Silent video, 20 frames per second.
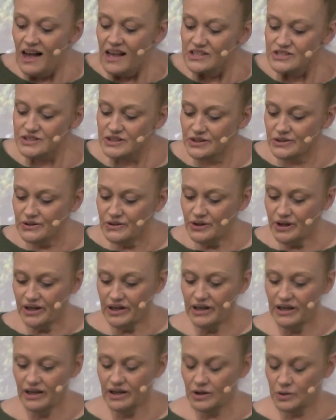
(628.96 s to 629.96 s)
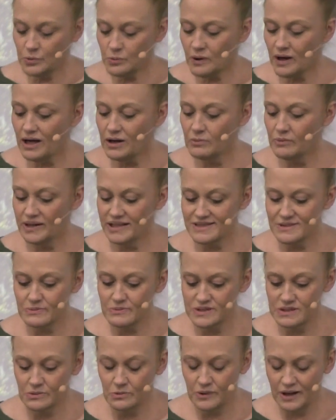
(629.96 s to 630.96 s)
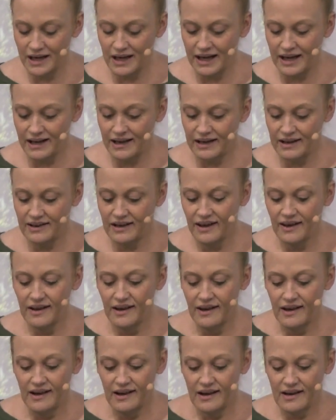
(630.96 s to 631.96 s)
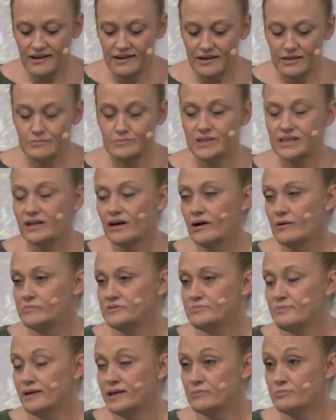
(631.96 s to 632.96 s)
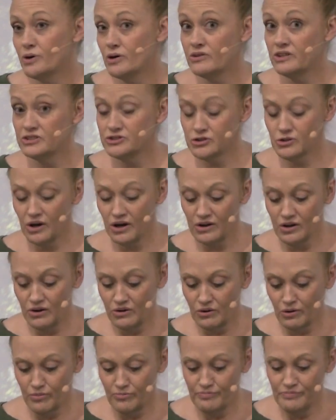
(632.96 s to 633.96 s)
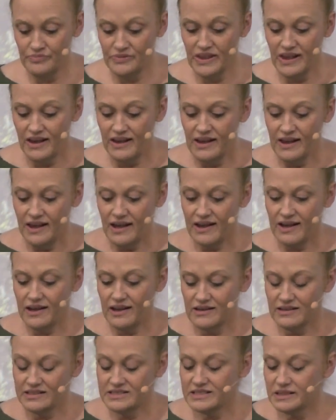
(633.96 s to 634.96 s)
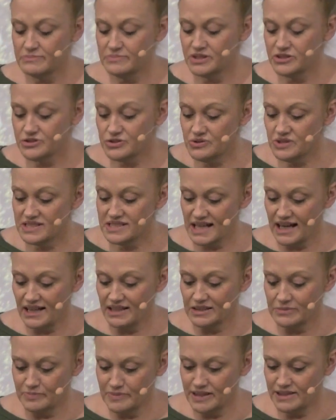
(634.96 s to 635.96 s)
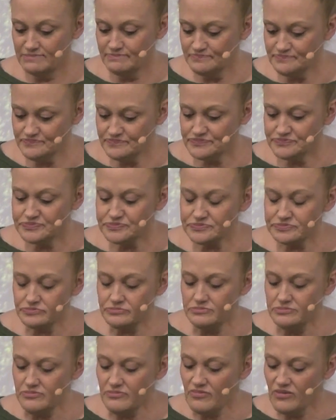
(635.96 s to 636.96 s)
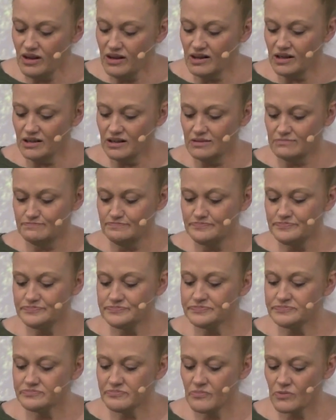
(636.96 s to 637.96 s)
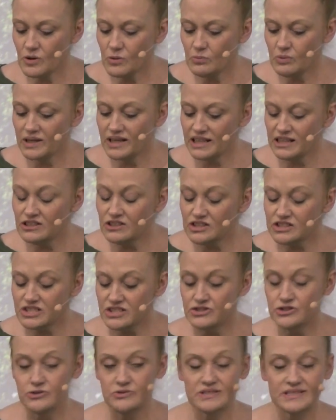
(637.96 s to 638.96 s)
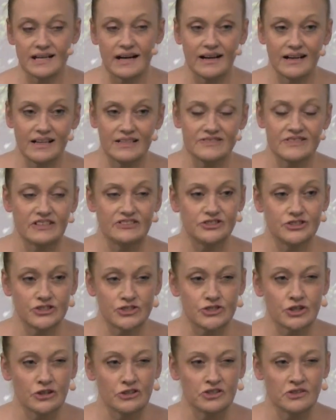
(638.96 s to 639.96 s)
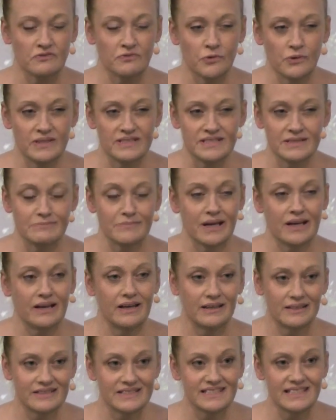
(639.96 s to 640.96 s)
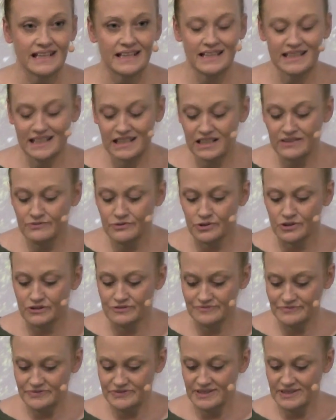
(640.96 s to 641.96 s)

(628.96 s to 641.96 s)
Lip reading: So while Wes was away, an armed man broke into our home and attempted to attack me. When I looked into his eyes, I just heard a voice in my head say, evil.